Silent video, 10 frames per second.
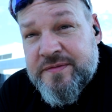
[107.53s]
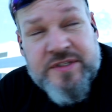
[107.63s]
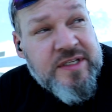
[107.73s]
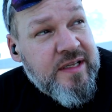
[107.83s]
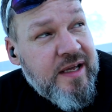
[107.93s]

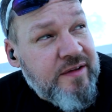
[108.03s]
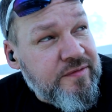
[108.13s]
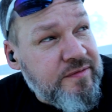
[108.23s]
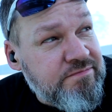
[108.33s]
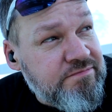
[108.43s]
Sitting out
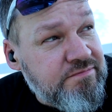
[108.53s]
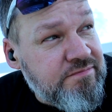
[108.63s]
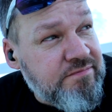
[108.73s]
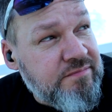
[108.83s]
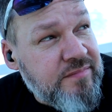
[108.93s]

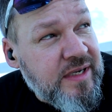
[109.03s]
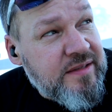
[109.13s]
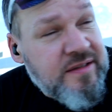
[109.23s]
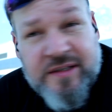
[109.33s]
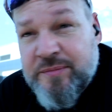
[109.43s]

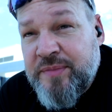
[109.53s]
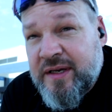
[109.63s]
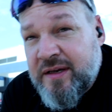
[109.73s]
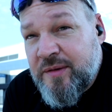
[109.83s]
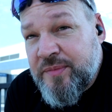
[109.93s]
at the
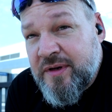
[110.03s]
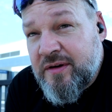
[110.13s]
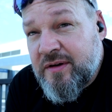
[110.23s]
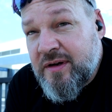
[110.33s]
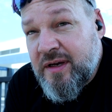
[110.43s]
pickup
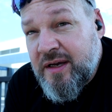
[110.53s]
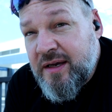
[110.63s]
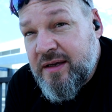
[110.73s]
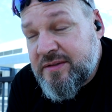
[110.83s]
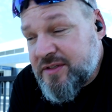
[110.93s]
here
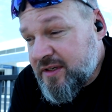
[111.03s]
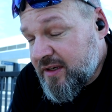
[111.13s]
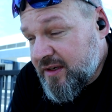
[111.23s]
at